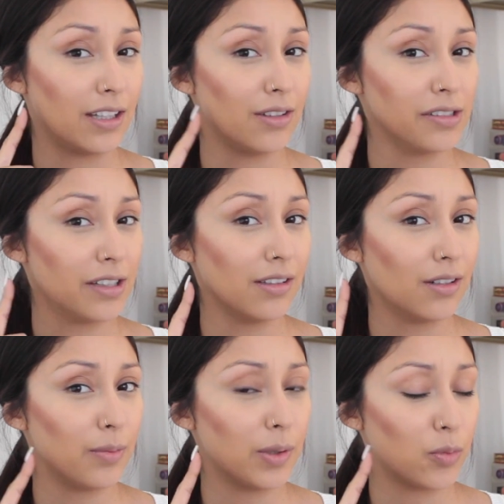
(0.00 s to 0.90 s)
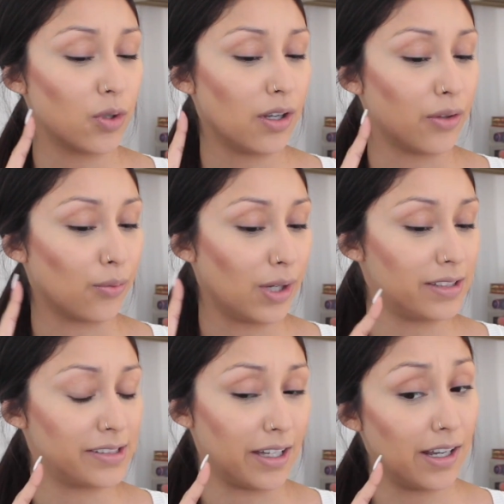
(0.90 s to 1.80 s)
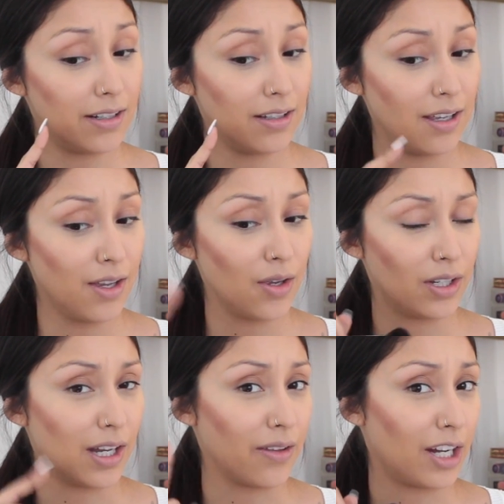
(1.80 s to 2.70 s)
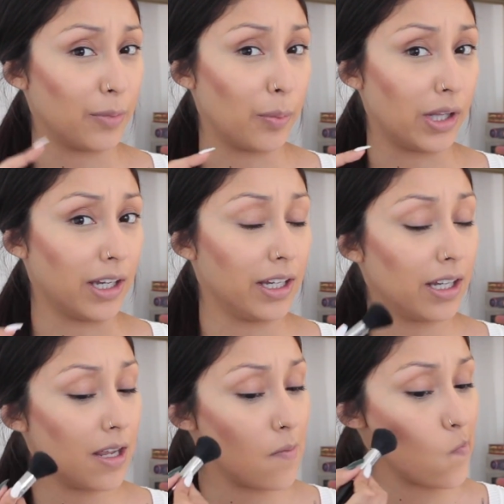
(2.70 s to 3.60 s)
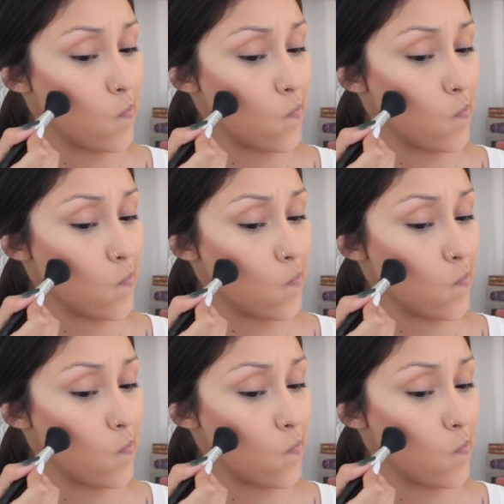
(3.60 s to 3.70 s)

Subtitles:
It looks a little bit more on the red side now that I'm applying it.